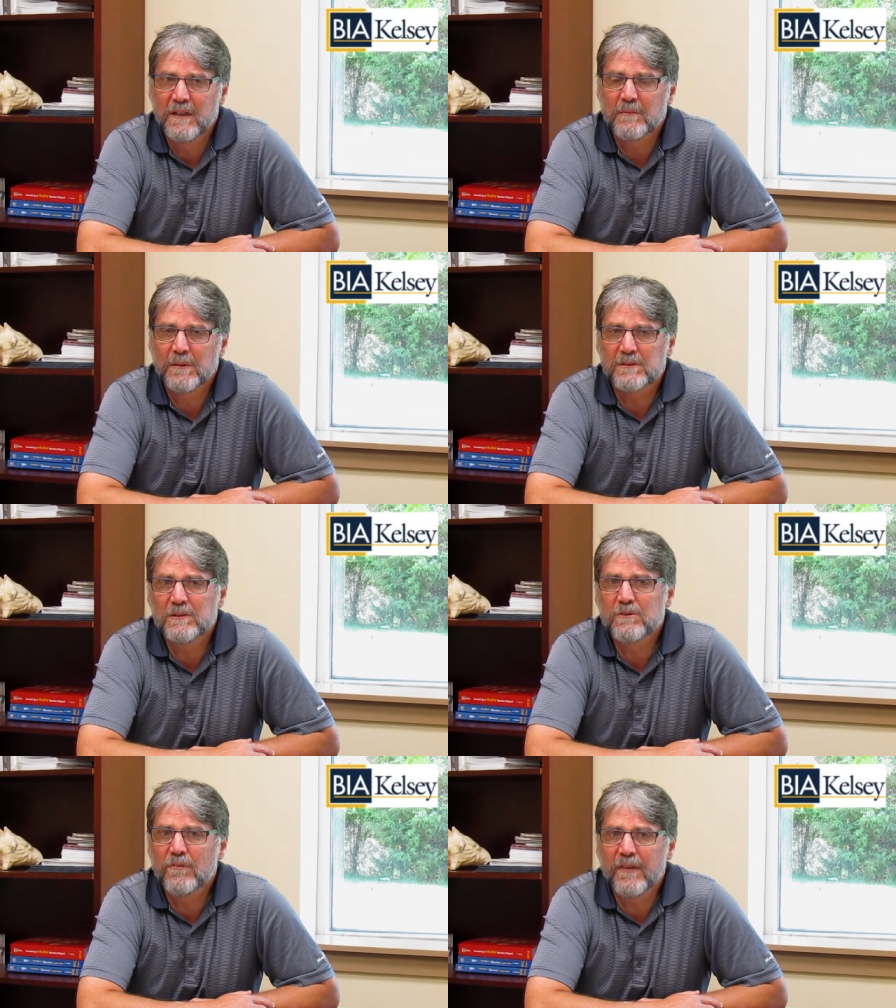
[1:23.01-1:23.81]
and by
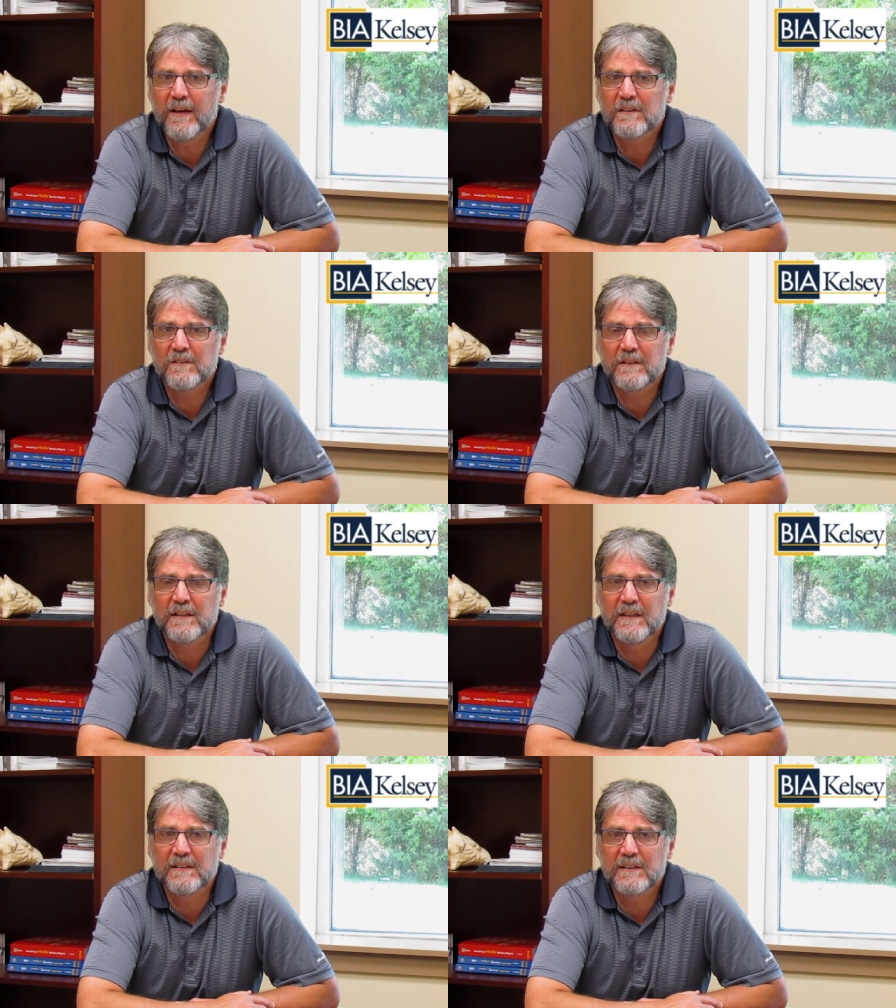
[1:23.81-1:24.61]

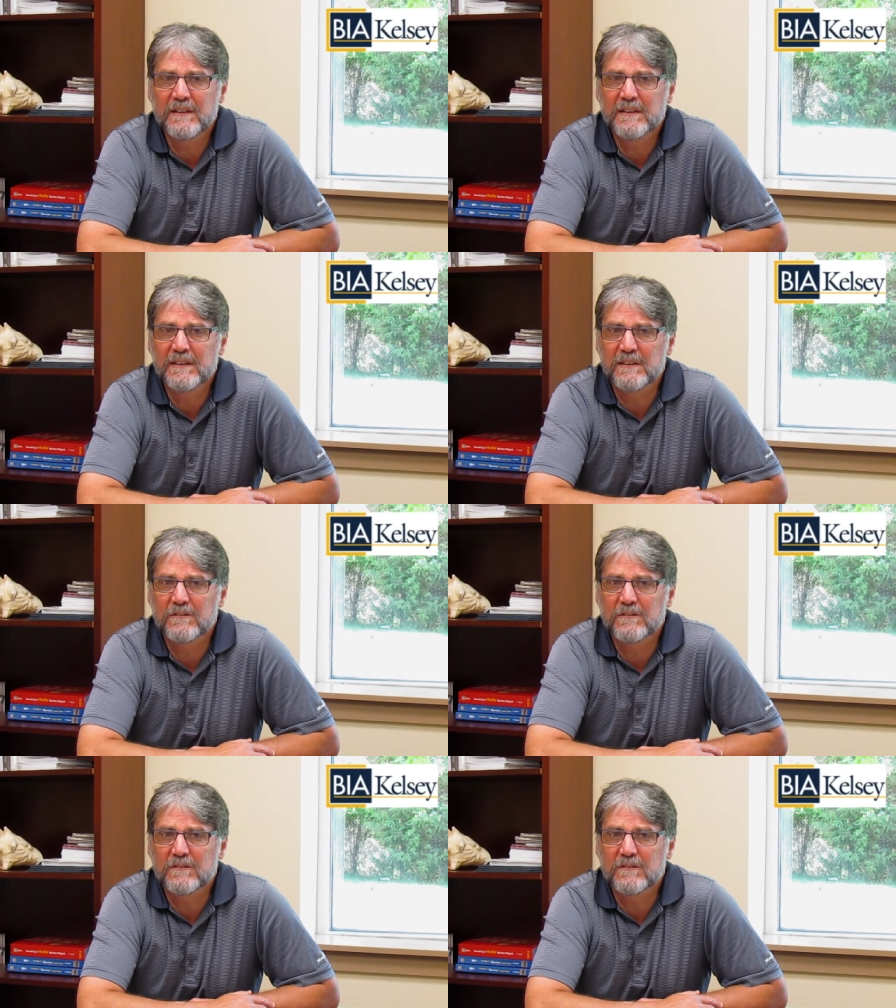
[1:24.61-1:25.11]
2018,